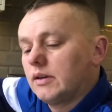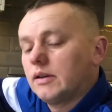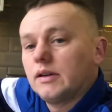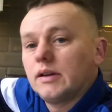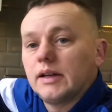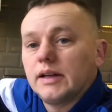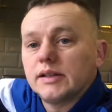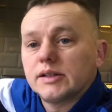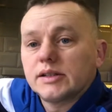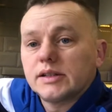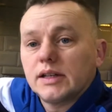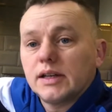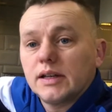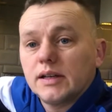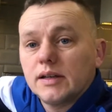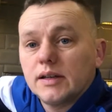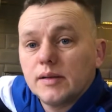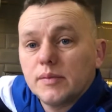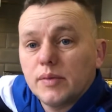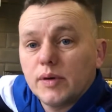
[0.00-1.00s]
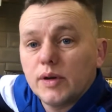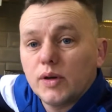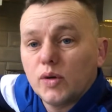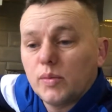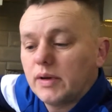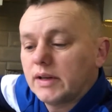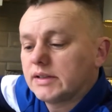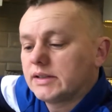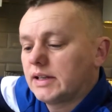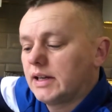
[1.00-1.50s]
Let's put it all
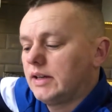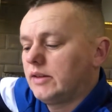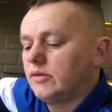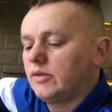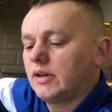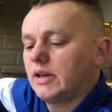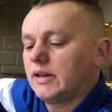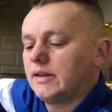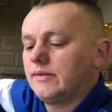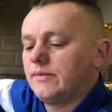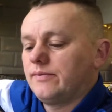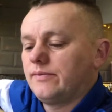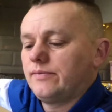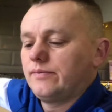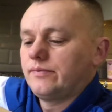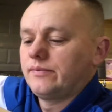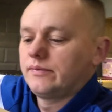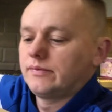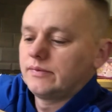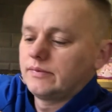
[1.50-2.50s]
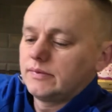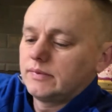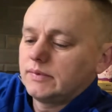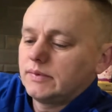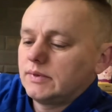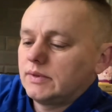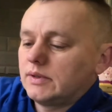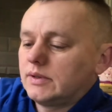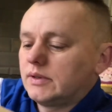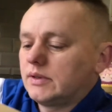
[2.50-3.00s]
back together again.
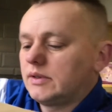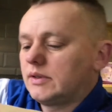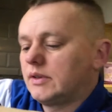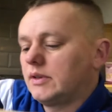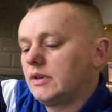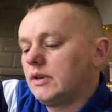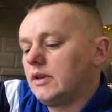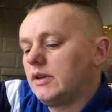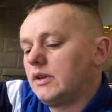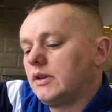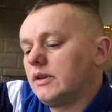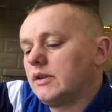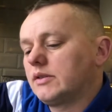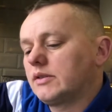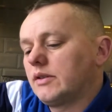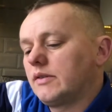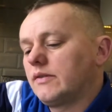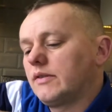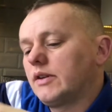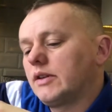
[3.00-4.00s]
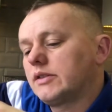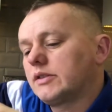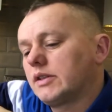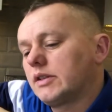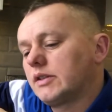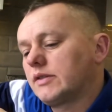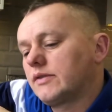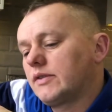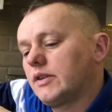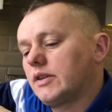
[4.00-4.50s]
So first
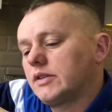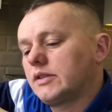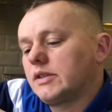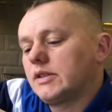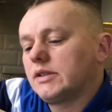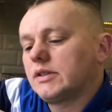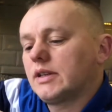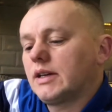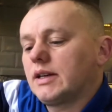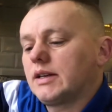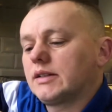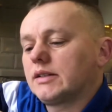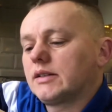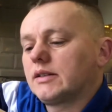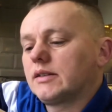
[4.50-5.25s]
things first is that